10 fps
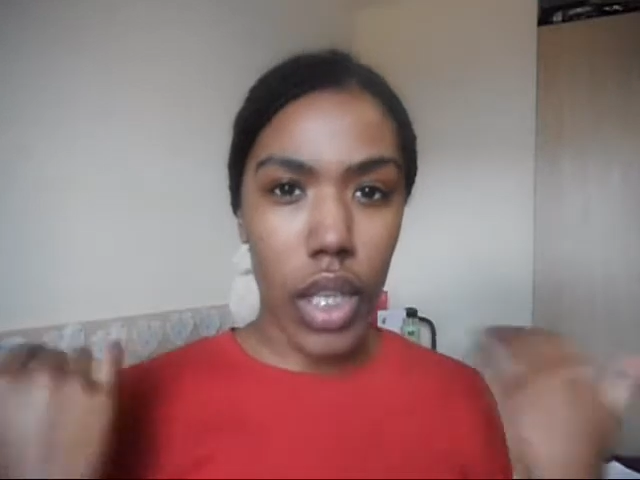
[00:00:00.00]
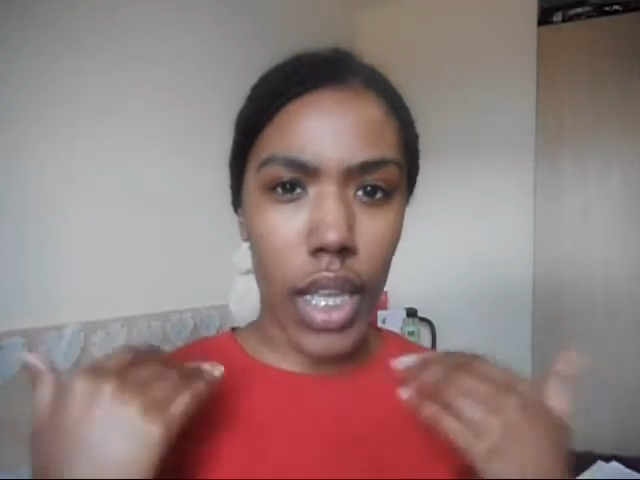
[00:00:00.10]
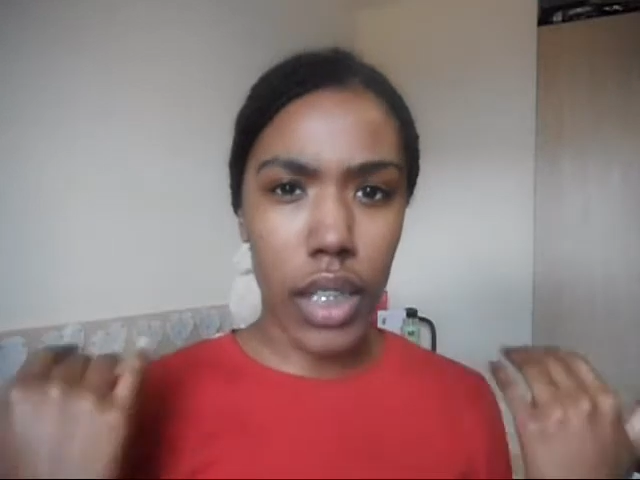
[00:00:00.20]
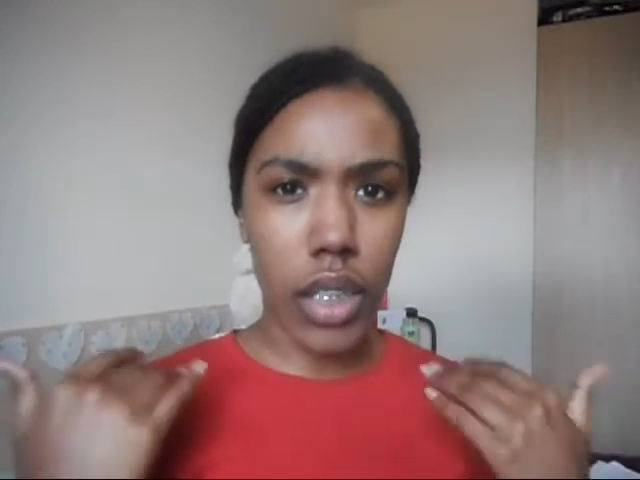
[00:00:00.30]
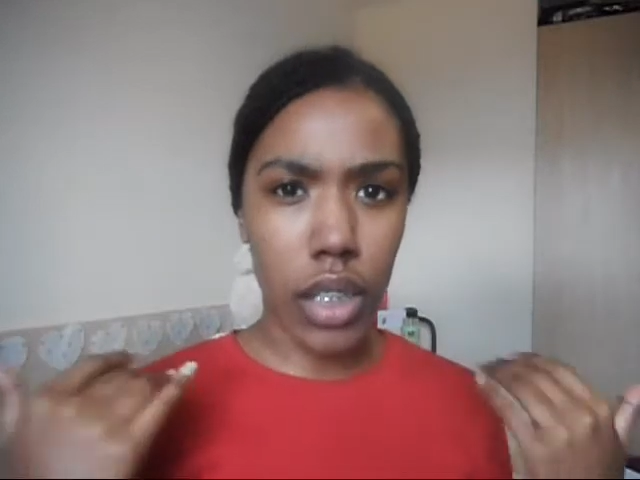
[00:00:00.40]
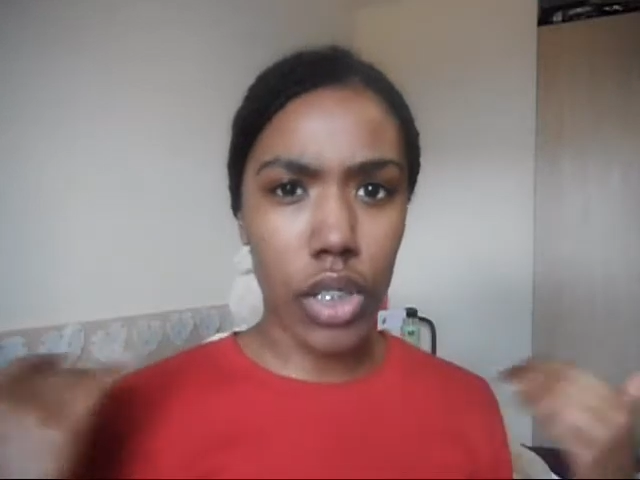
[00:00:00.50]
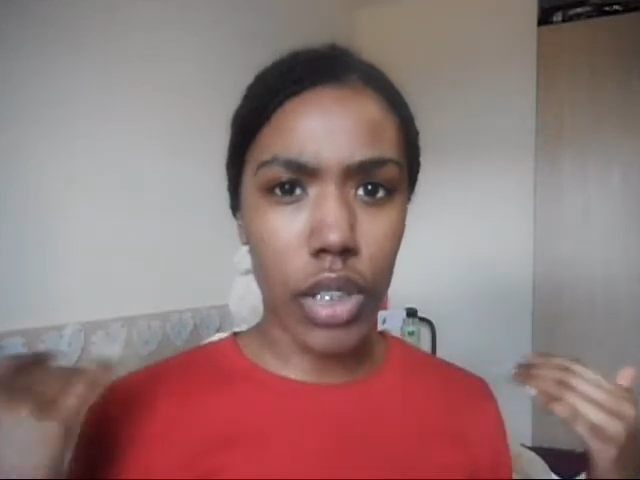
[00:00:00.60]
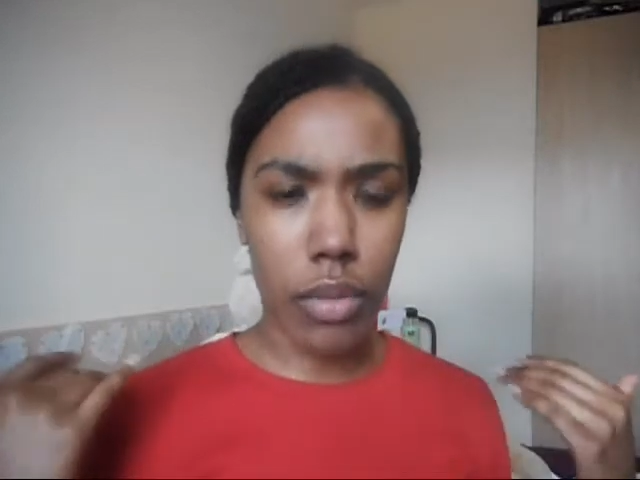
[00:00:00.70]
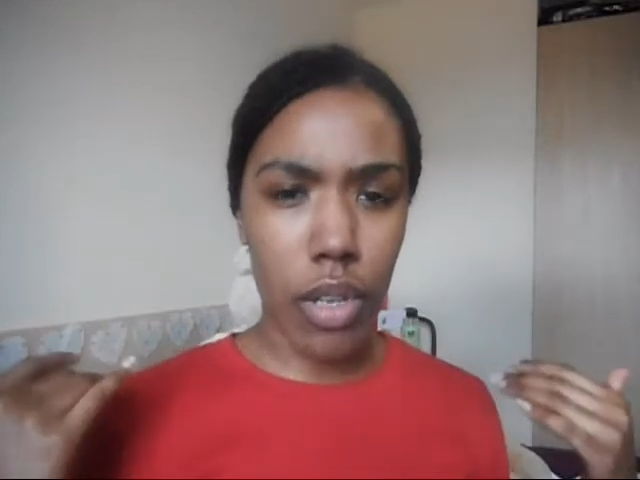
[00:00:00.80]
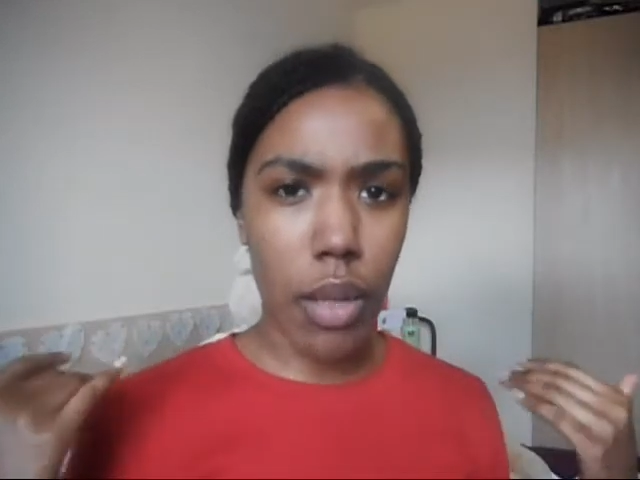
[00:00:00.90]
and
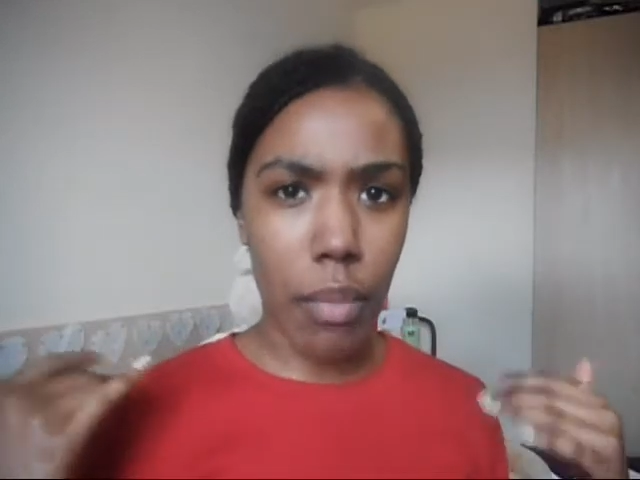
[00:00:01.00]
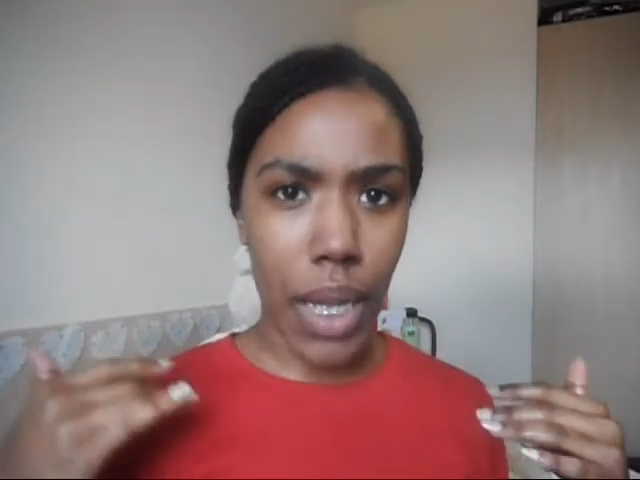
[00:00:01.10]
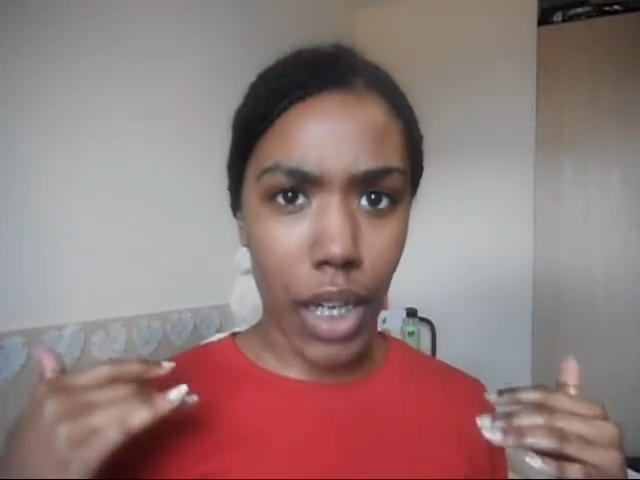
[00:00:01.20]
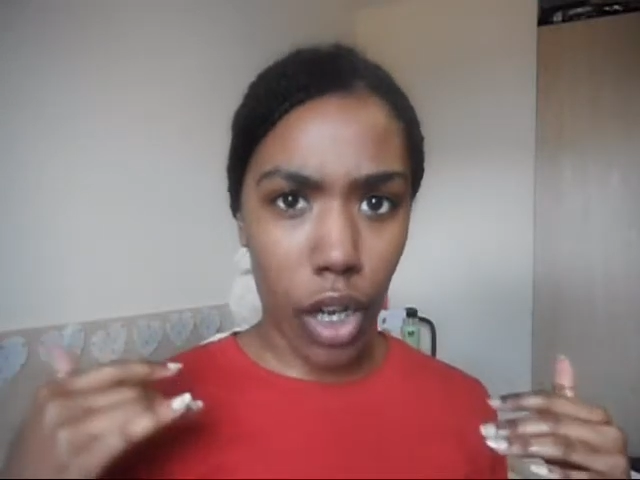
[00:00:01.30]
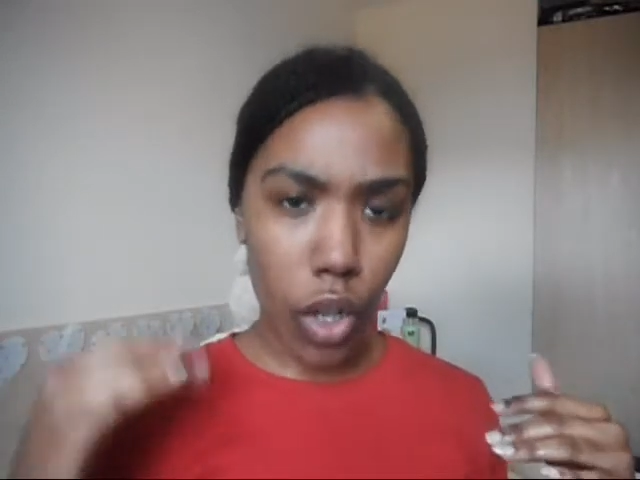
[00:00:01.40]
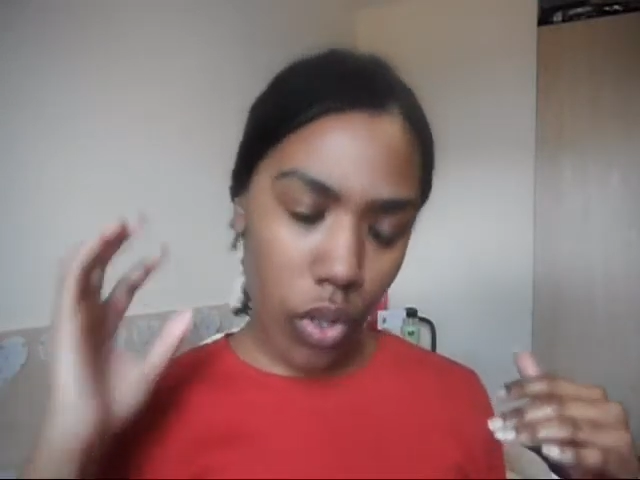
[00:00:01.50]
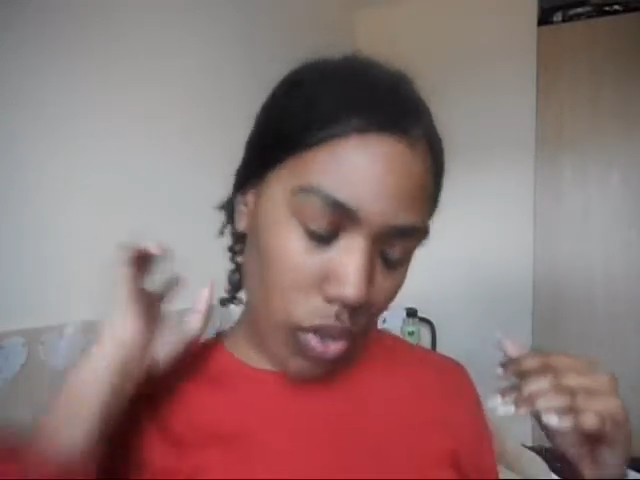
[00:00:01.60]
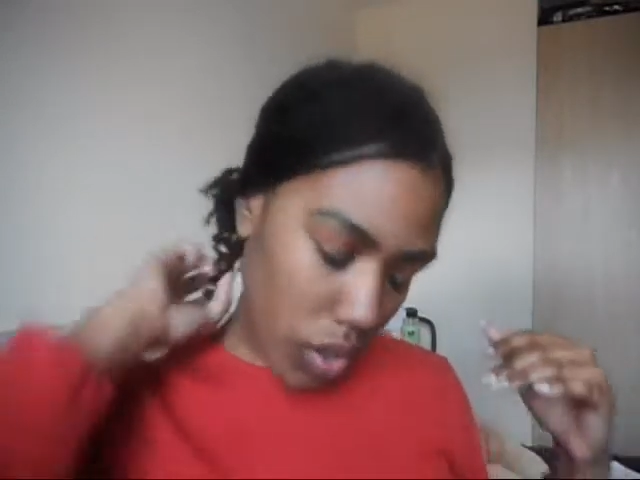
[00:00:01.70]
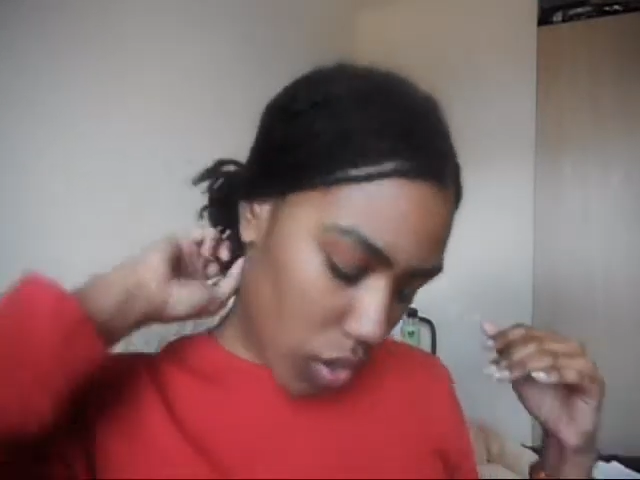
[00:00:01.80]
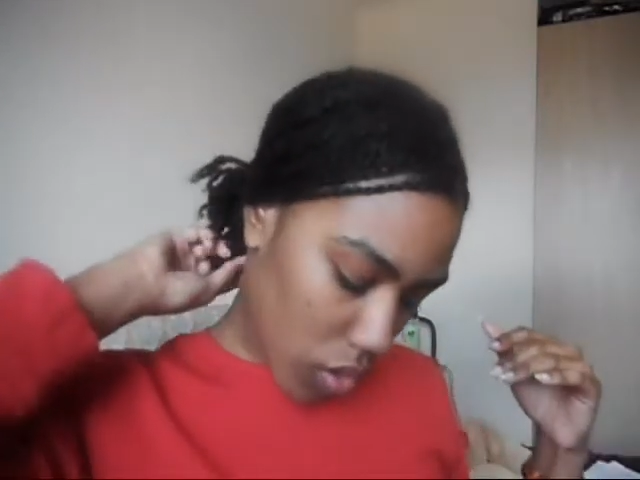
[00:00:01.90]
touching my
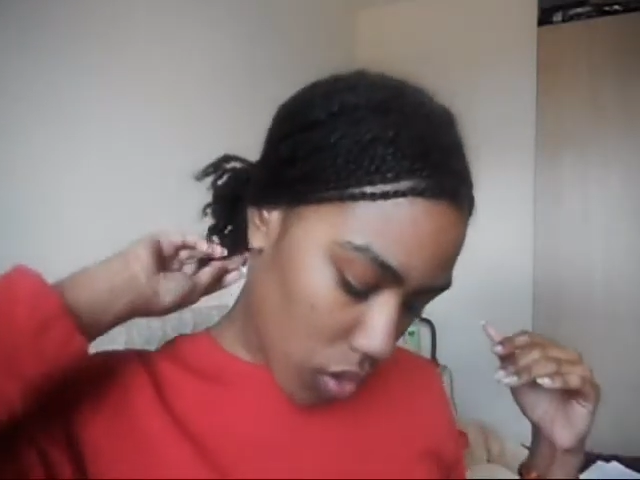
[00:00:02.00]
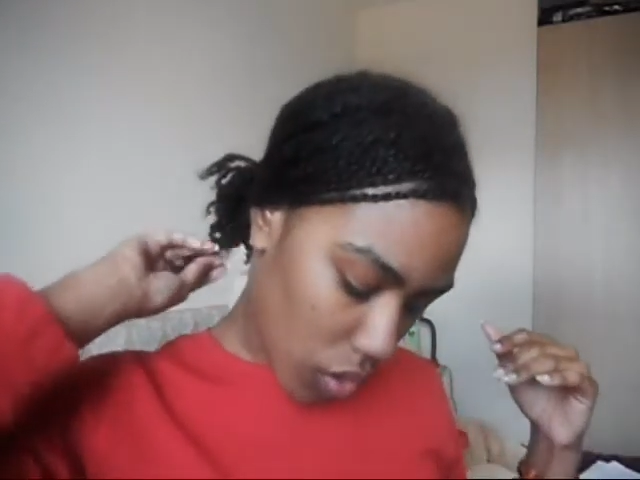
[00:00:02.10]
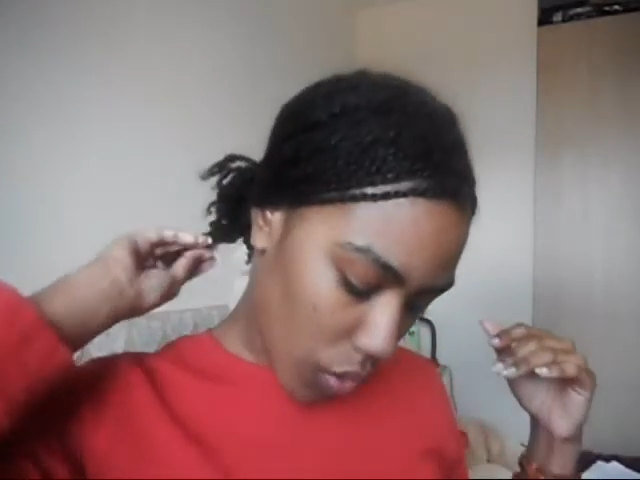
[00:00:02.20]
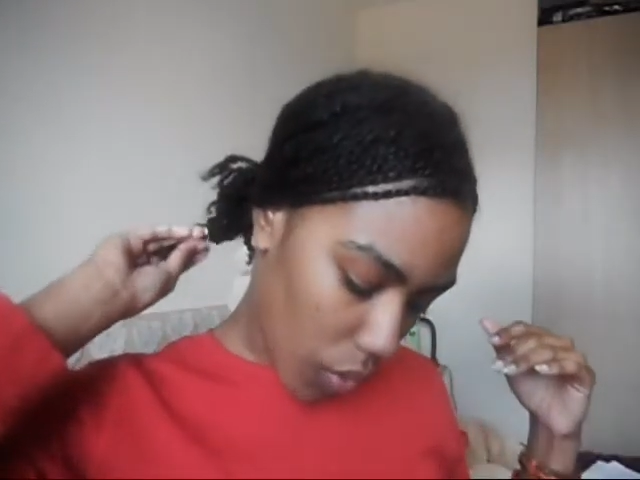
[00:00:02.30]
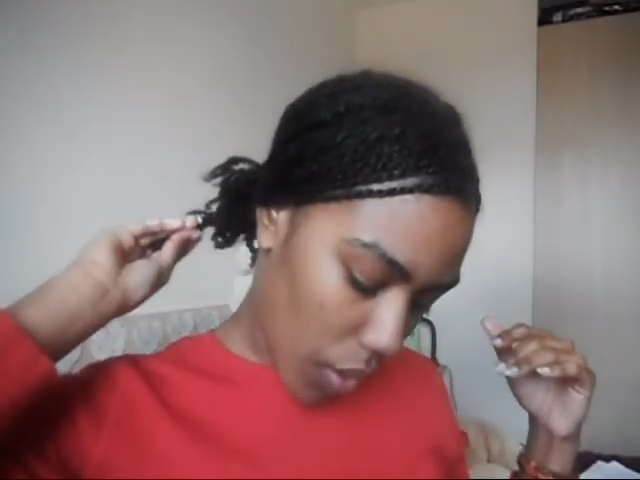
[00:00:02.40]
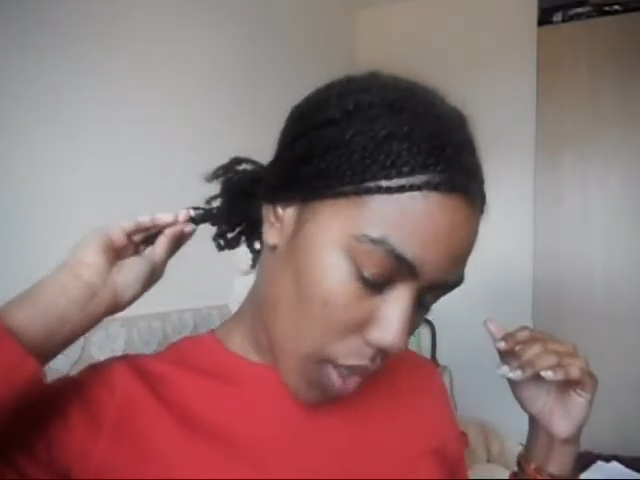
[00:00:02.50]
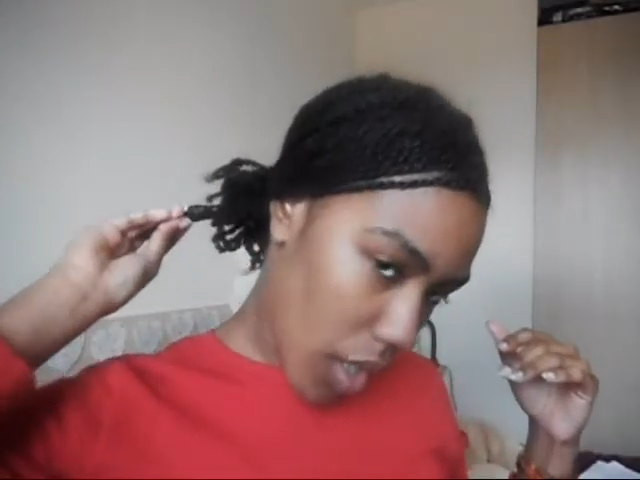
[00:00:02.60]
clothes, so